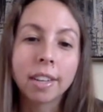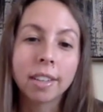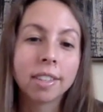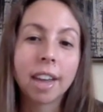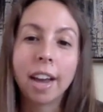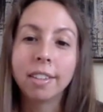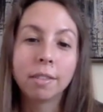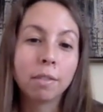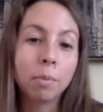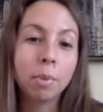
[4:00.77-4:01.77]
The size
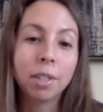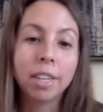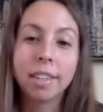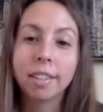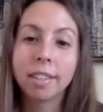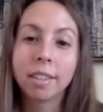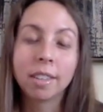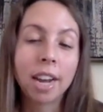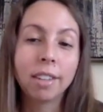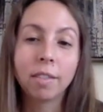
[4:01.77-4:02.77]
of the buildings and the
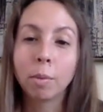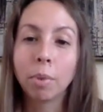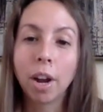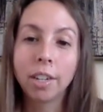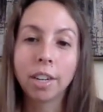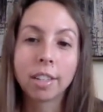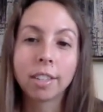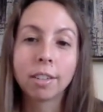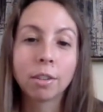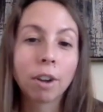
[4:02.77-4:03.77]
size of the projects
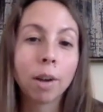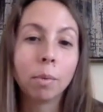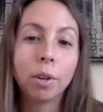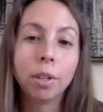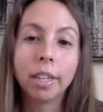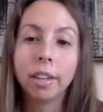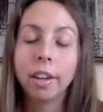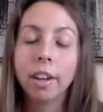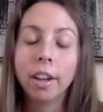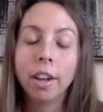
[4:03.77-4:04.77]
is incredible. And,
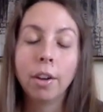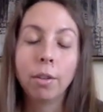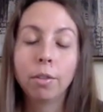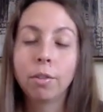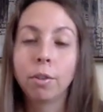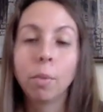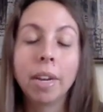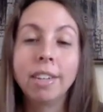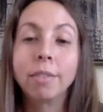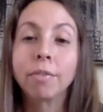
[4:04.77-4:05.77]
there's so many
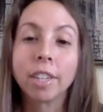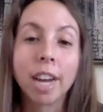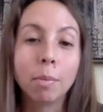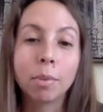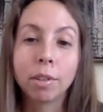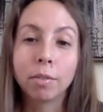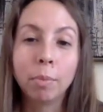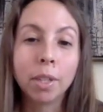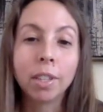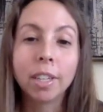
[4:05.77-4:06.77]
different types of
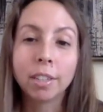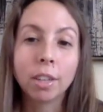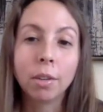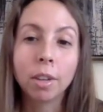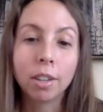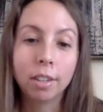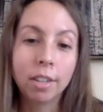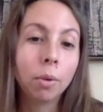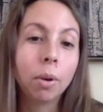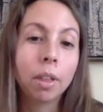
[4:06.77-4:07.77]
buildings that you can
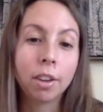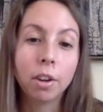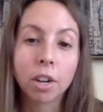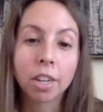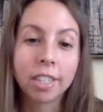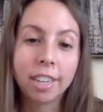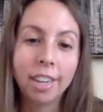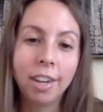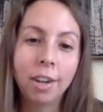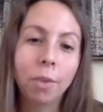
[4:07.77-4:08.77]
deal with in New York
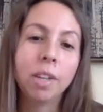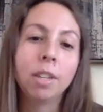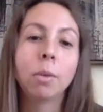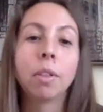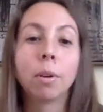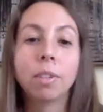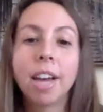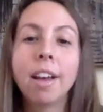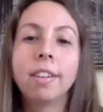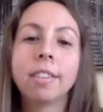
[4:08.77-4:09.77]
City. We deal with
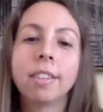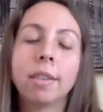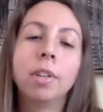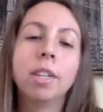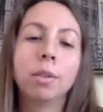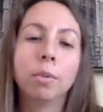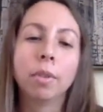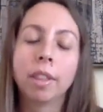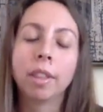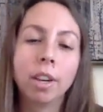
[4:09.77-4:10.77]
hotels and we deal
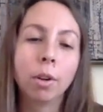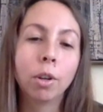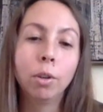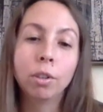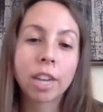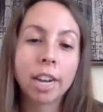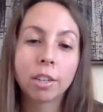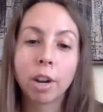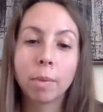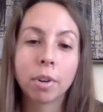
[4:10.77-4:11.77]
with, huge
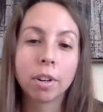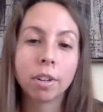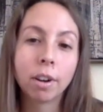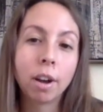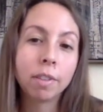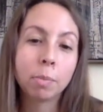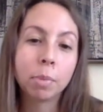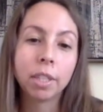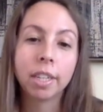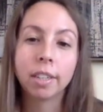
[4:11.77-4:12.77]
skyscrapers and office
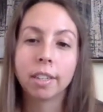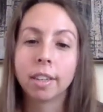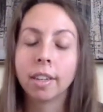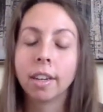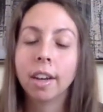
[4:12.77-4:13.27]
buildings and,